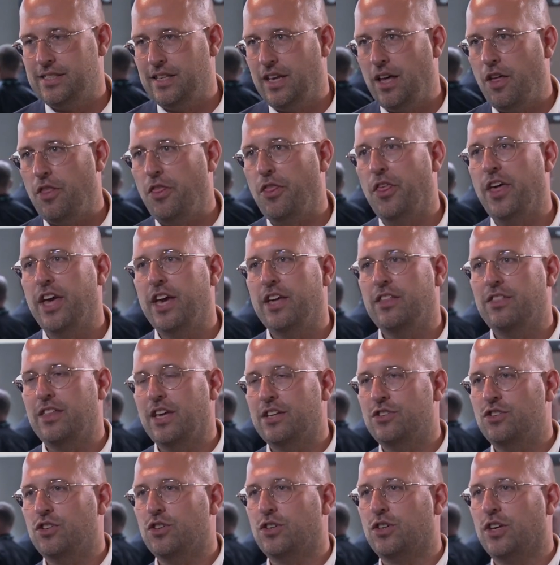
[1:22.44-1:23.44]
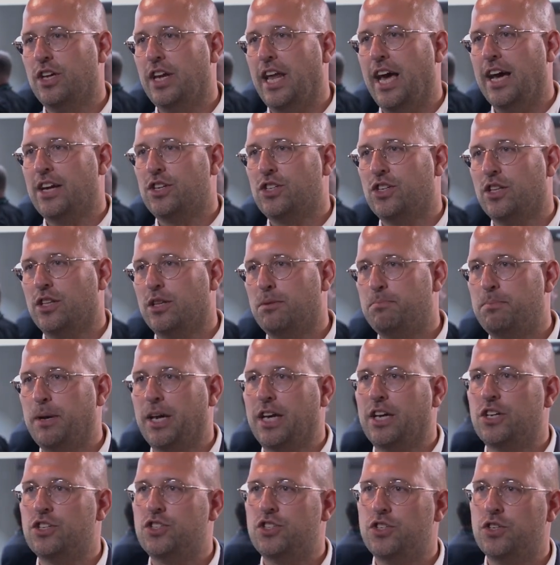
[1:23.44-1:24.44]
a thing that you can actually
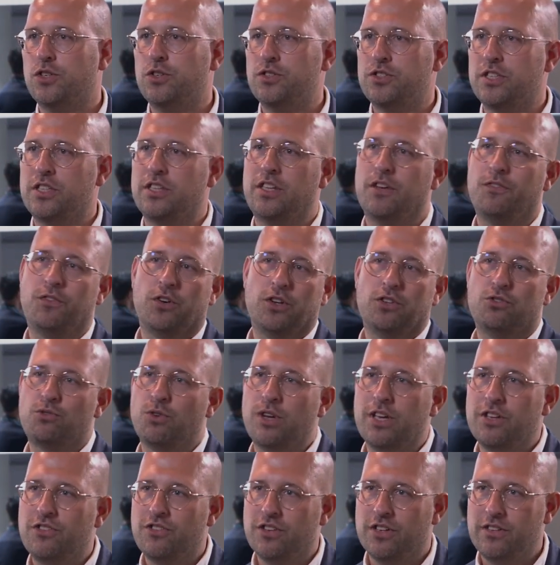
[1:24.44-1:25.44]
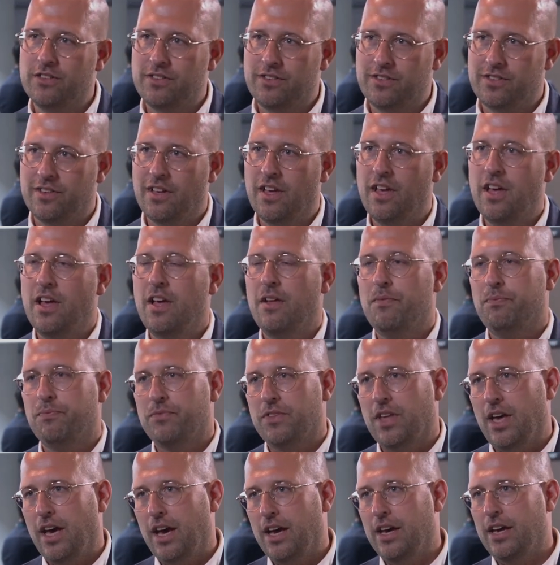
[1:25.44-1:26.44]
pick and choose in different regions.
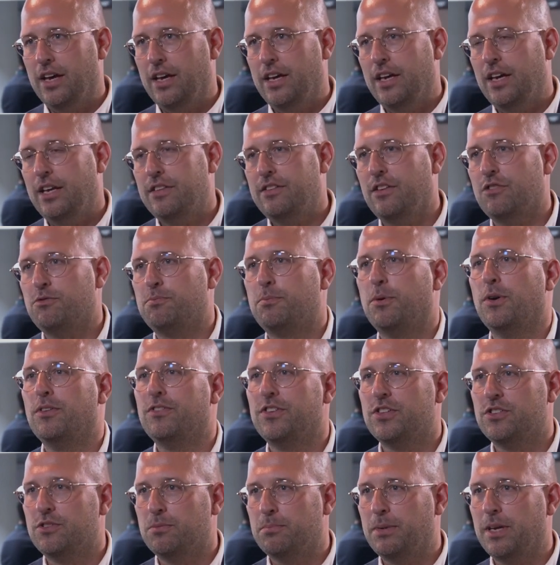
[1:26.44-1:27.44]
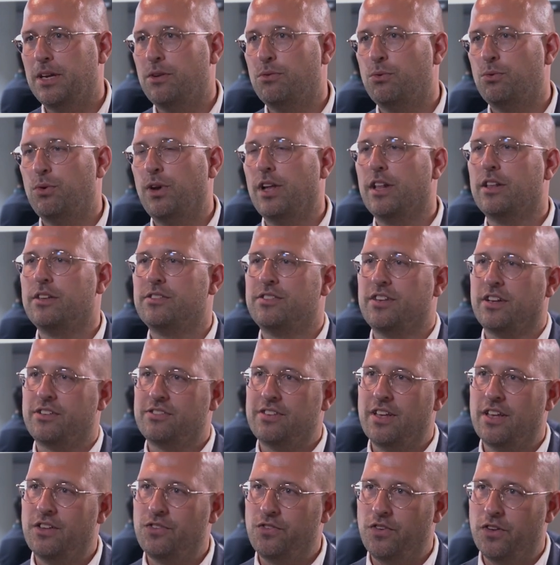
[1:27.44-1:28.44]
It has proven to be really
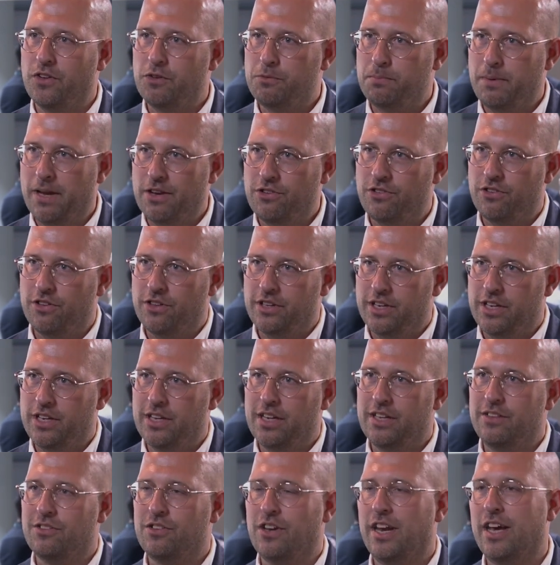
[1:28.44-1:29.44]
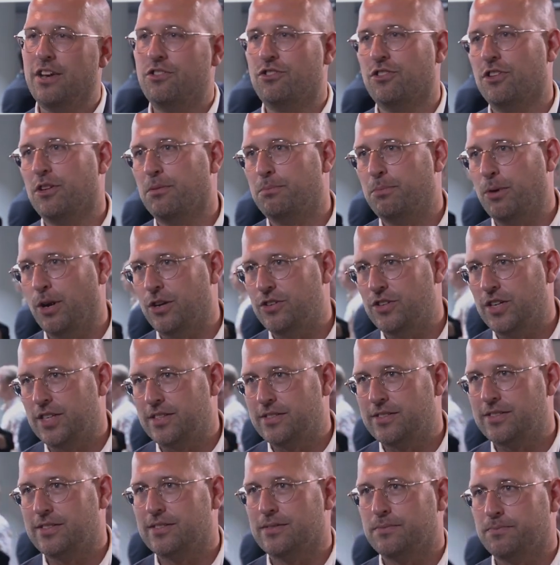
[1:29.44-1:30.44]
successful, especially in international
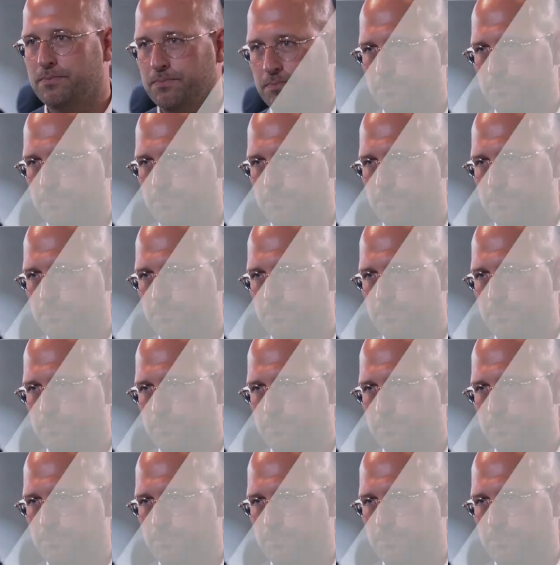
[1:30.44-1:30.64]
projects.